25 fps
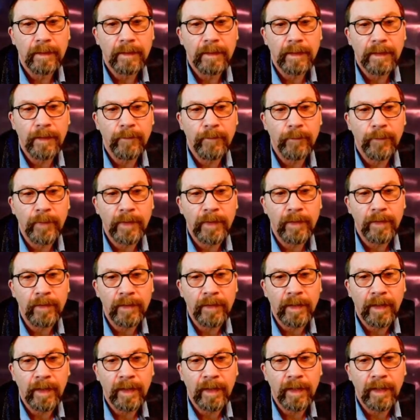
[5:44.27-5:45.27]
Now, if we
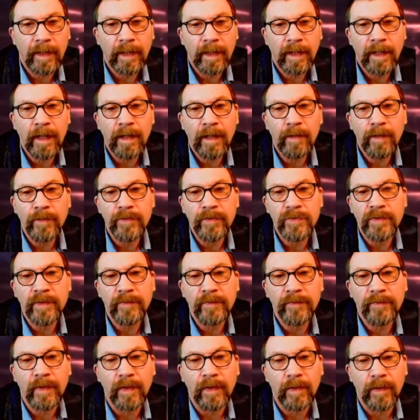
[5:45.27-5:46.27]
look at color
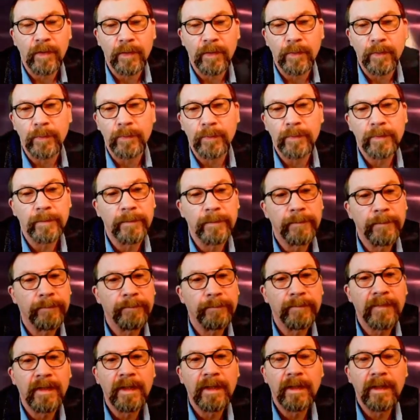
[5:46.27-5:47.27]
shift alone,
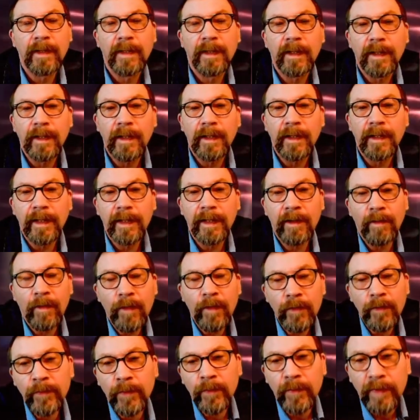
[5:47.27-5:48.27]
it
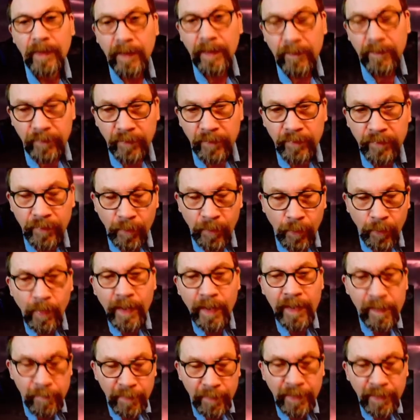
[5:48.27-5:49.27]
also gives us
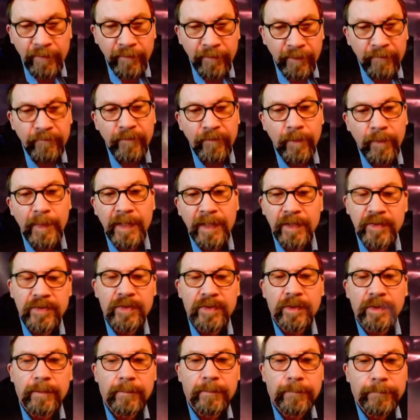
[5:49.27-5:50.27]
quite a bit of
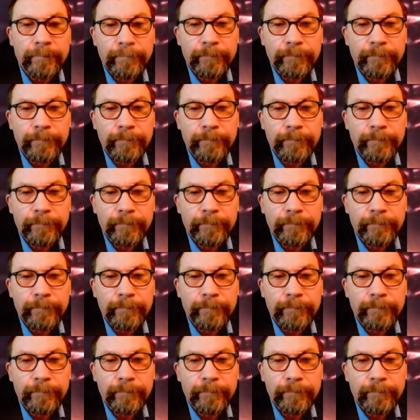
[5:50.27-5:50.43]
information.